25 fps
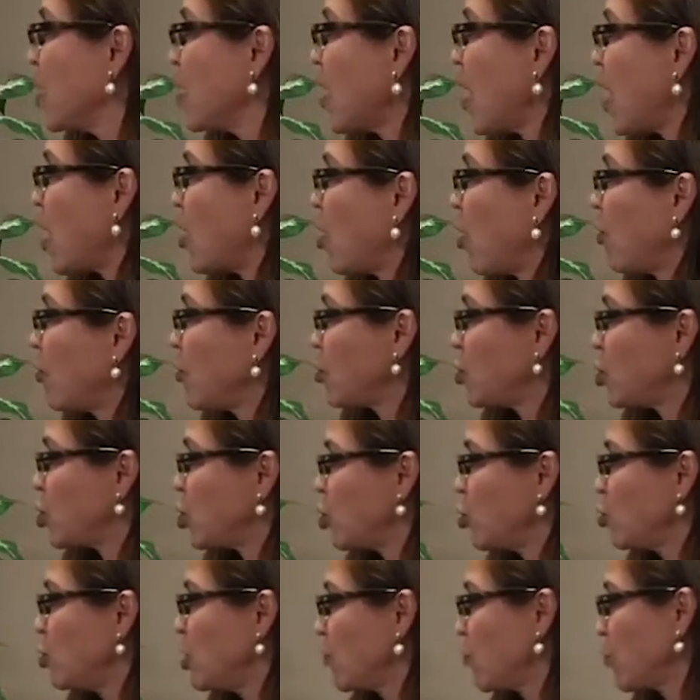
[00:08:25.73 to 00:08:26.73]
And on the
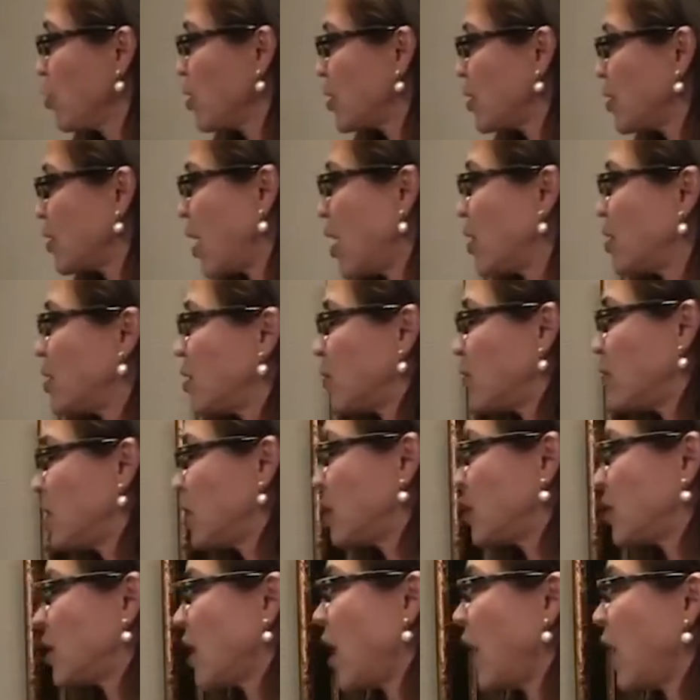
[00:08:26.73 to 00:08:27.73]
two different sides of
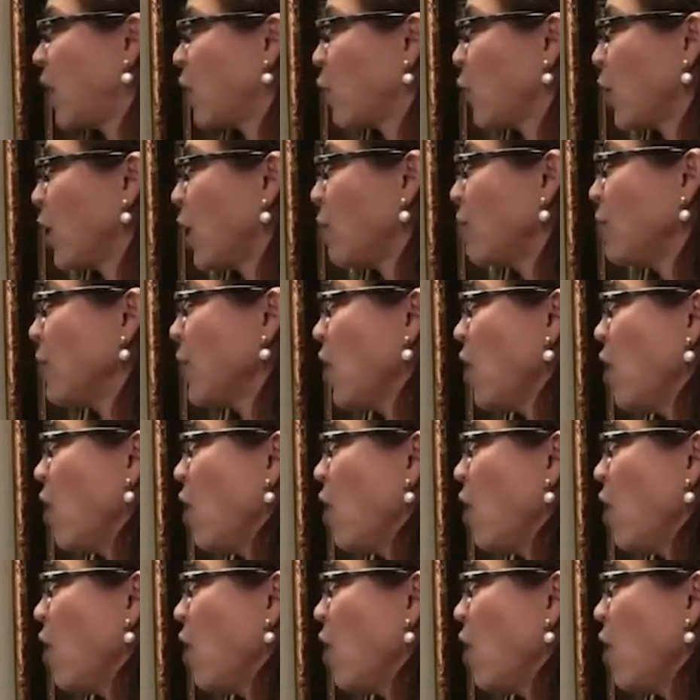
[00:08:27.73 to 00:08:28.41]
this diagram,